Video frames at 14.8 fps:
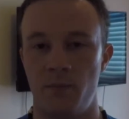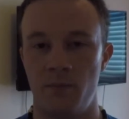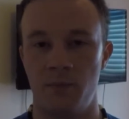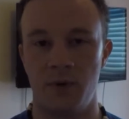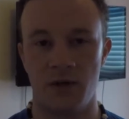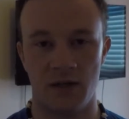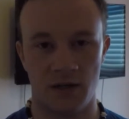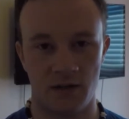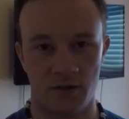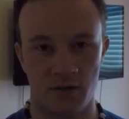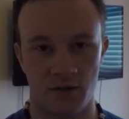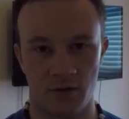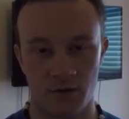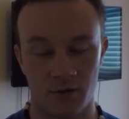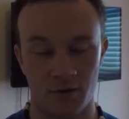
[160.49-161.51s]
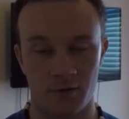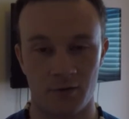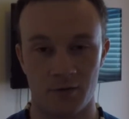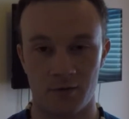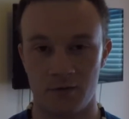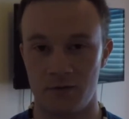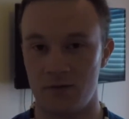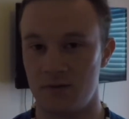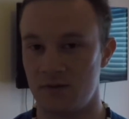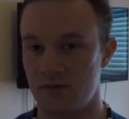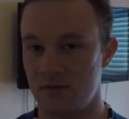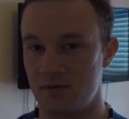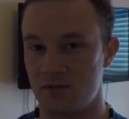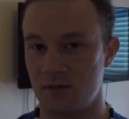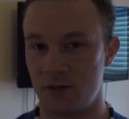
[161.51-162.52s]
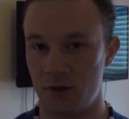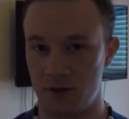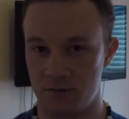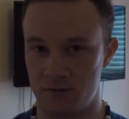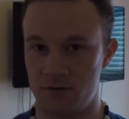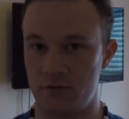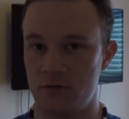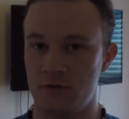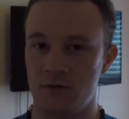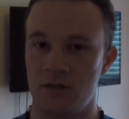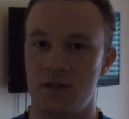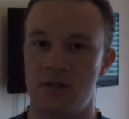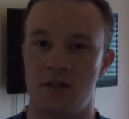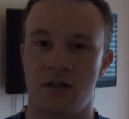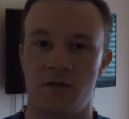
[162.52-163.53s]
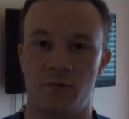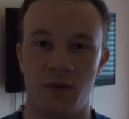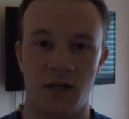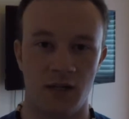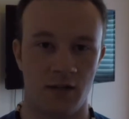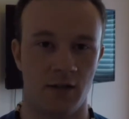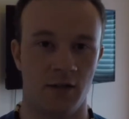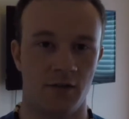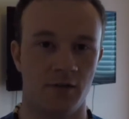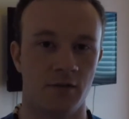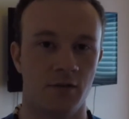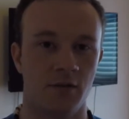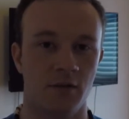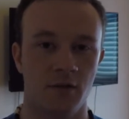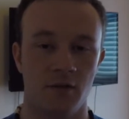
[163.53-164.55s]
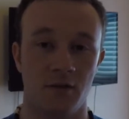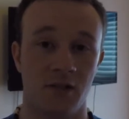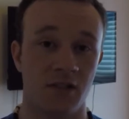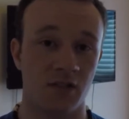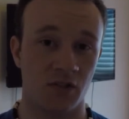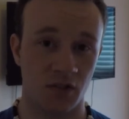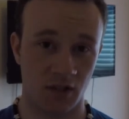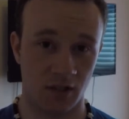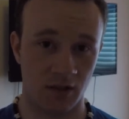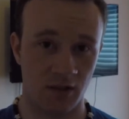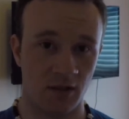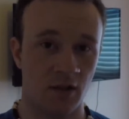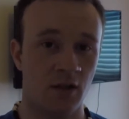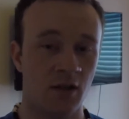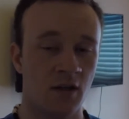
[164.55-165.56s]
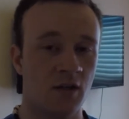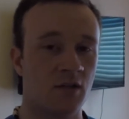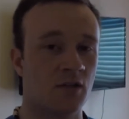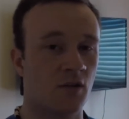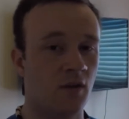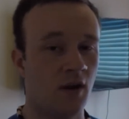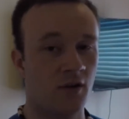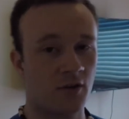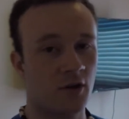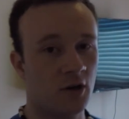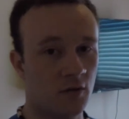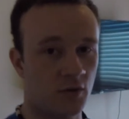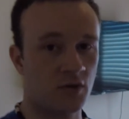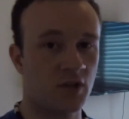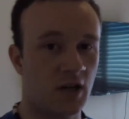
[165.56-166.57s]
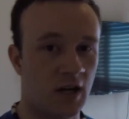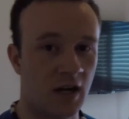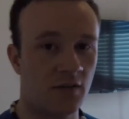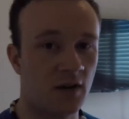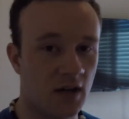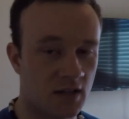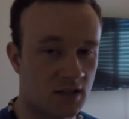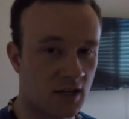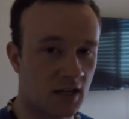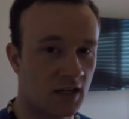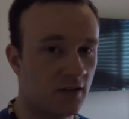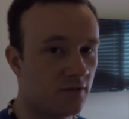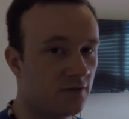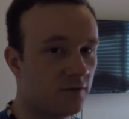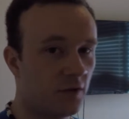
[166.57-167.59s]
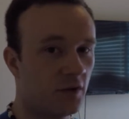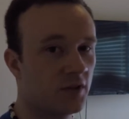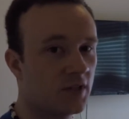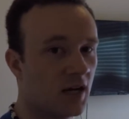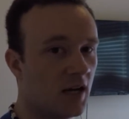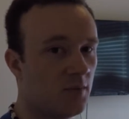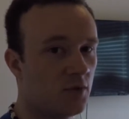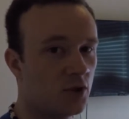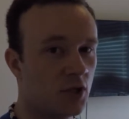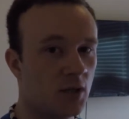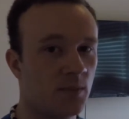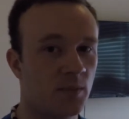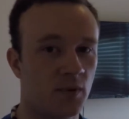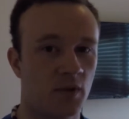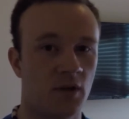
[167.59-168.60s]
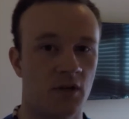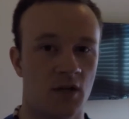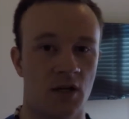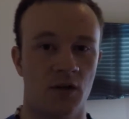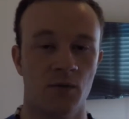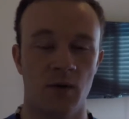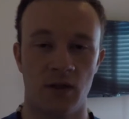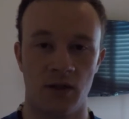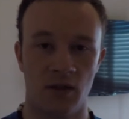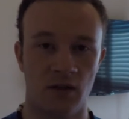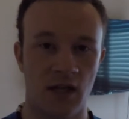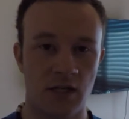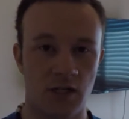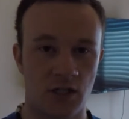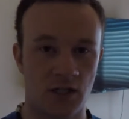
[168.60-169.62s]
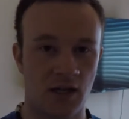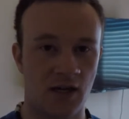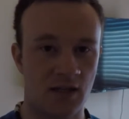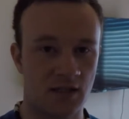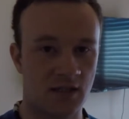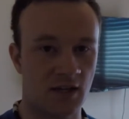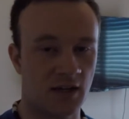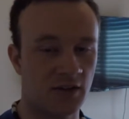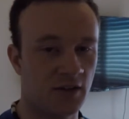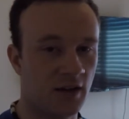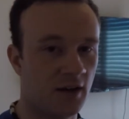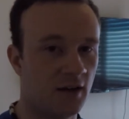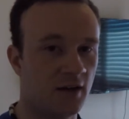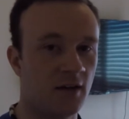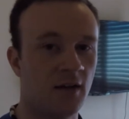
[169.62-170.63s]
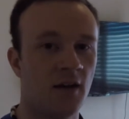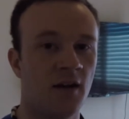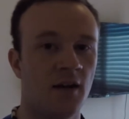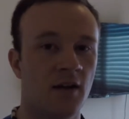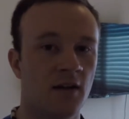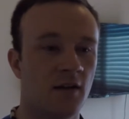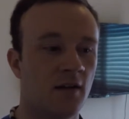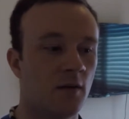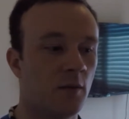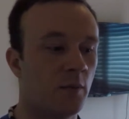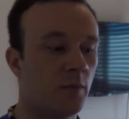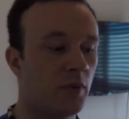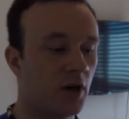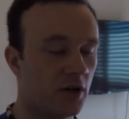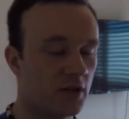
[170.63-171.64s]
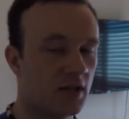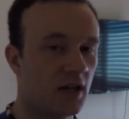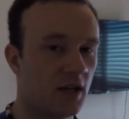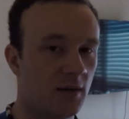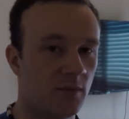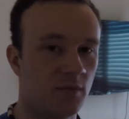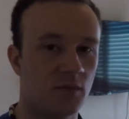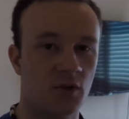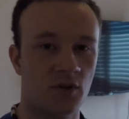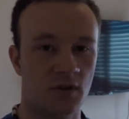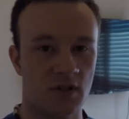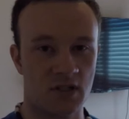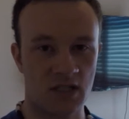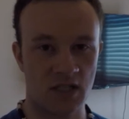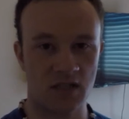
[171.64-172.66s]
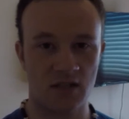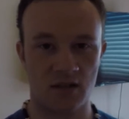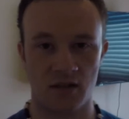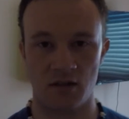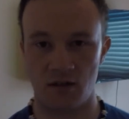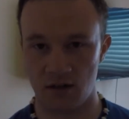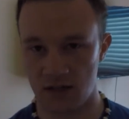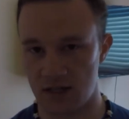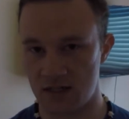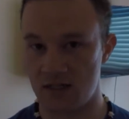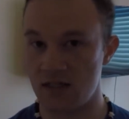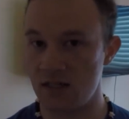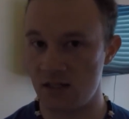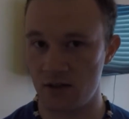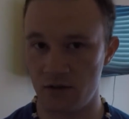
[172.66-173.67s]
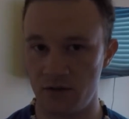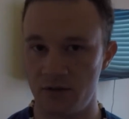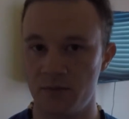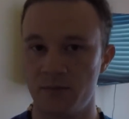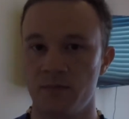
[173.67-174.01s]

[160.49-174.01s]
but under Carnival instead of P&O, which is good. So now Carnival is going to have a second full-time ship along with the Legend that is down there part-time during the season, or I guess seasonal,